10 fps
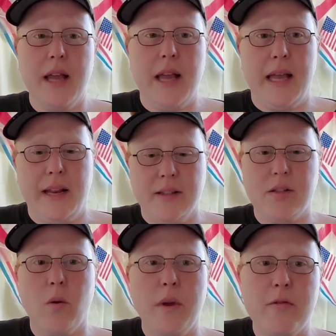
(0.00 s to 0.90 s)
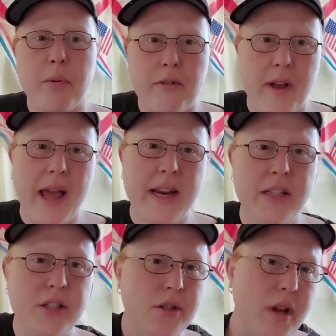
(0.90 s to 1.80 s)
And so we've
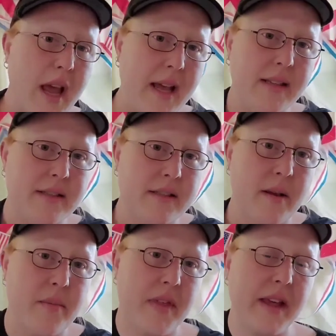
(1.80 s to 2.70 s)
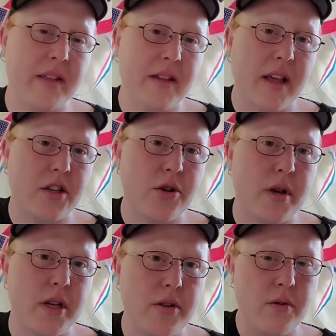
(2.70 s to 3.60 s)
provided you guys some things that you
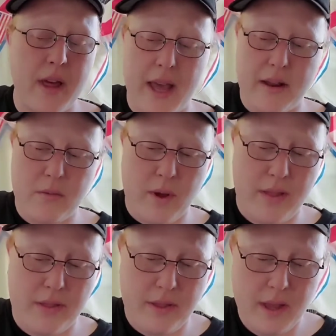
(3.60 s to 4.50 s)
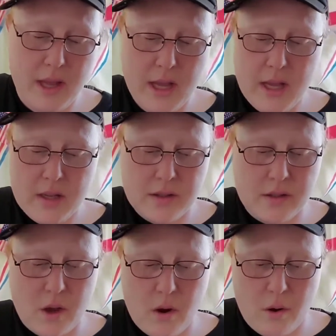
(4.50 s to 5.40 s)
can do that with.
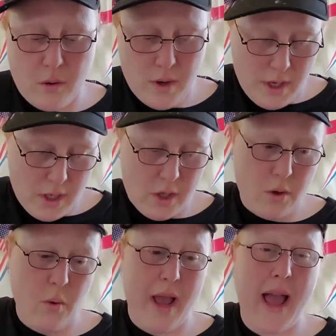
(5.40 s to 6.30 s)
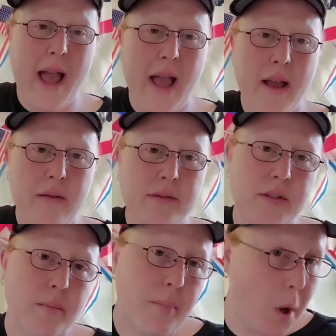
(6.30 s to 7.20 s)
So you have
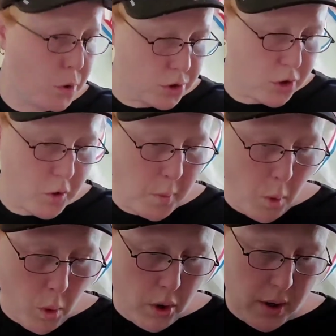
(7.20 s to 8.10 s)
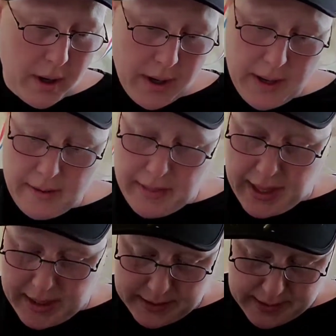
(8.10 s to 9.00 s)
some poster board
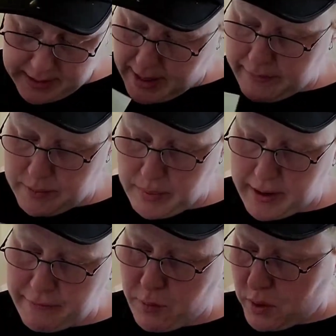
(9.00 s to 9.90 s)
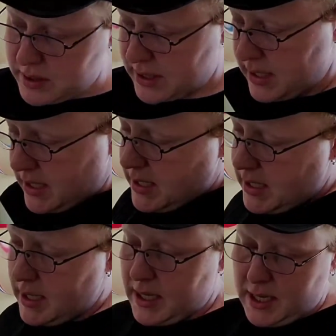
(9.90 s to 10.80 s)
that is 11 by 14,